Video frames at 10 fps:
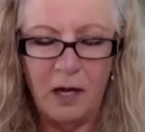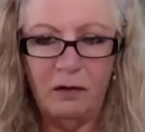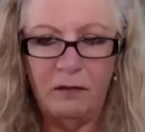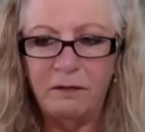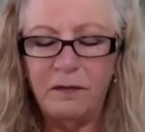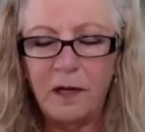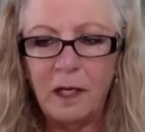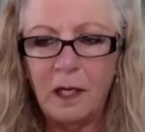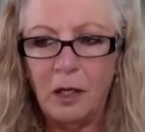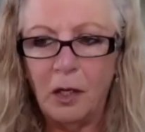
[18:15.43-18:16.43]

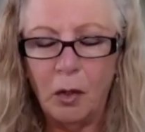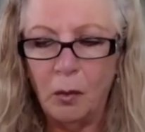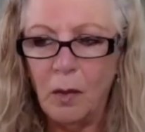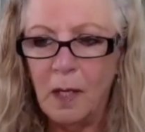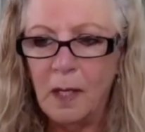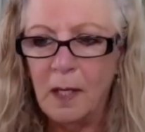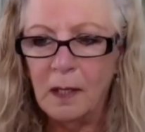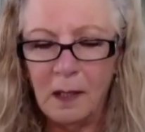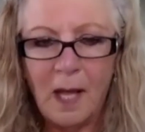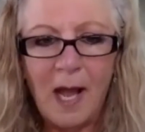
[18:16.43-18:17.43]
video
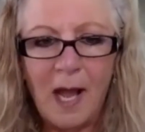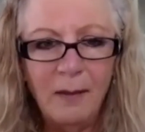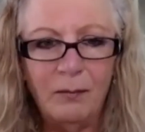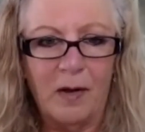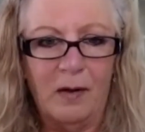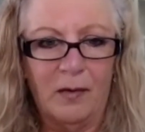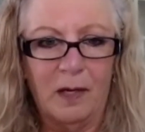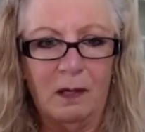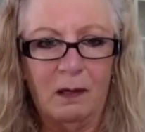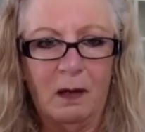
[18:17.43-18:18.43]

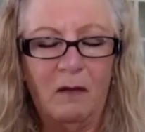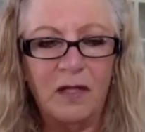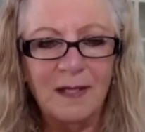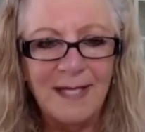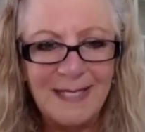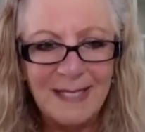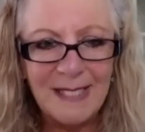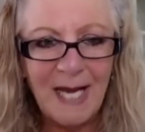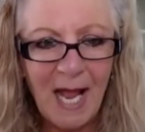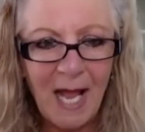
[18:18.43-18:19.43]
library of at least
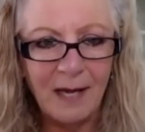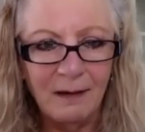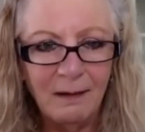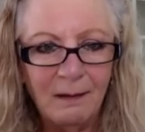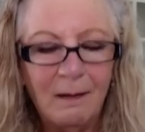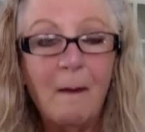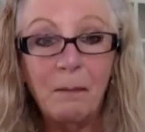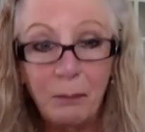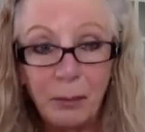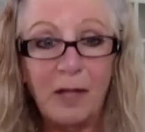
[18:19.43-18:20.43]
10
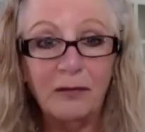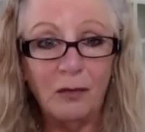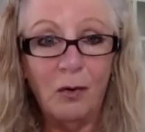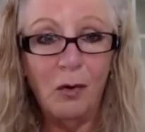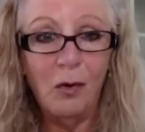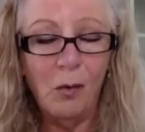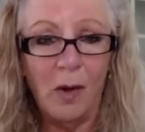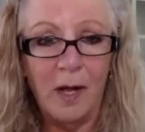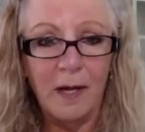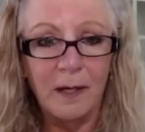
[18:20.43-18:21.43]
plus a whole
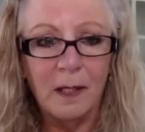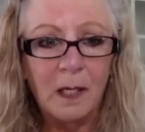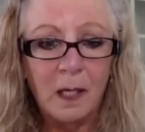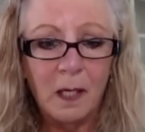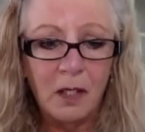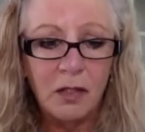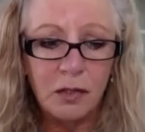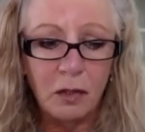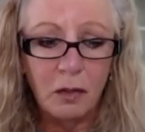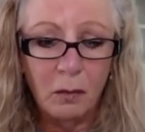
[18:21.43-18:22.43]
one.
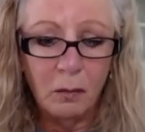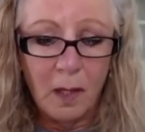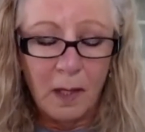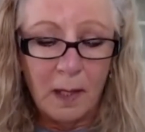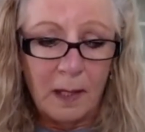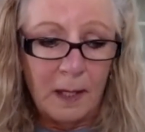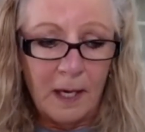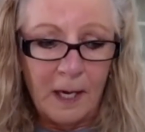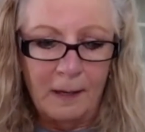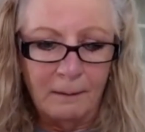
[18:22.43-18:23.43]
So
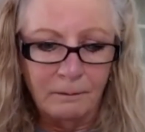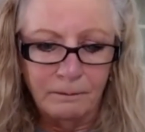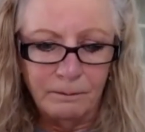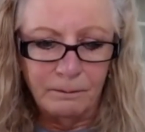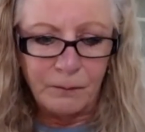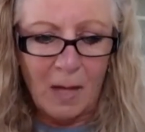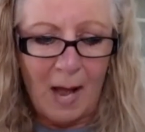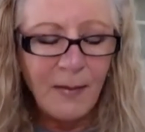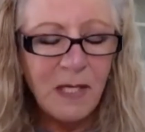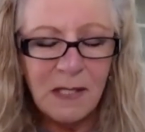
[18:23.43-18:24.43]
I'm
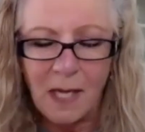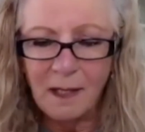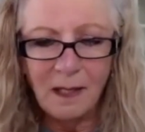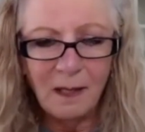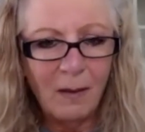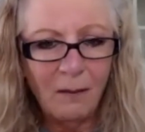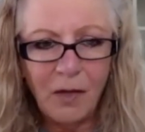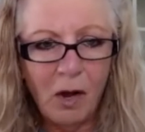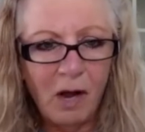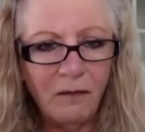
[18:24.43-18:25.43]
excited about the
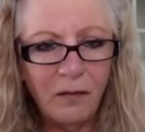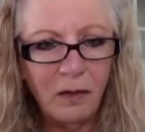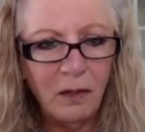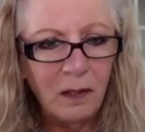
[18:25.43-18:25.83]
offer.